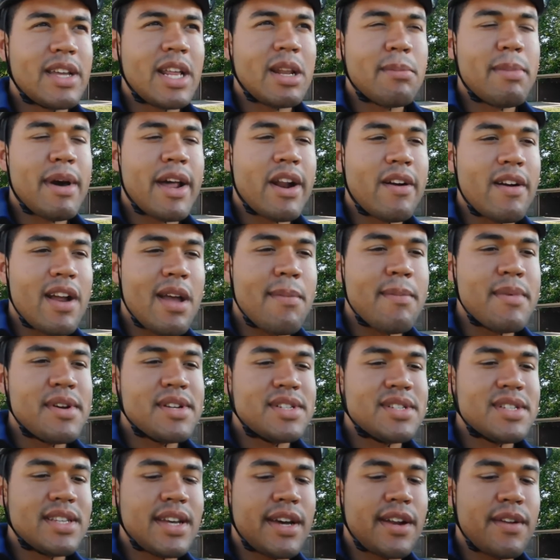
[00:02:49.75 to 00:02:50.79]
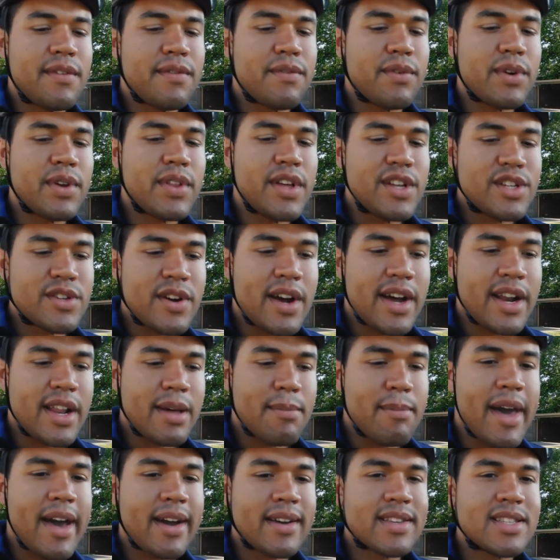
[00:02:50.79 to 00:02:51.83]
get a better image instead of really trying to
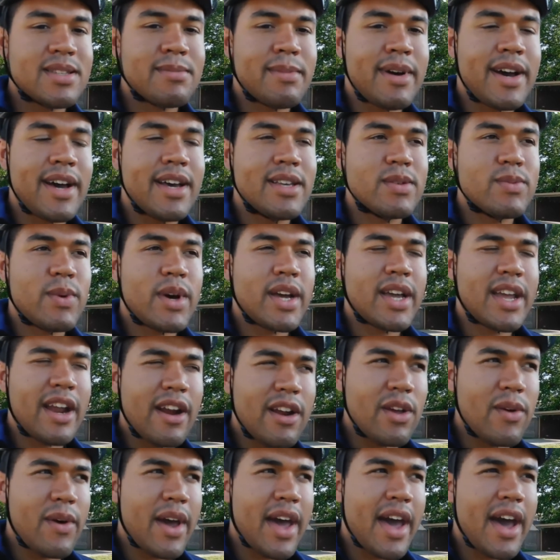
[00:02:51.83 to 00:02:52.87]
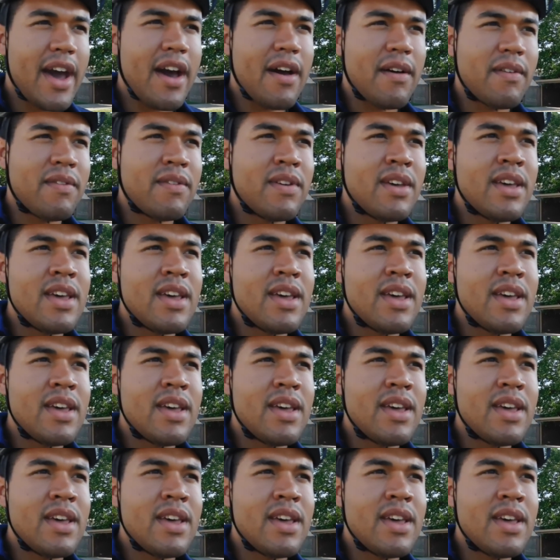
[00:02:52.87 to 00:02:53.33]
maximize what gear you have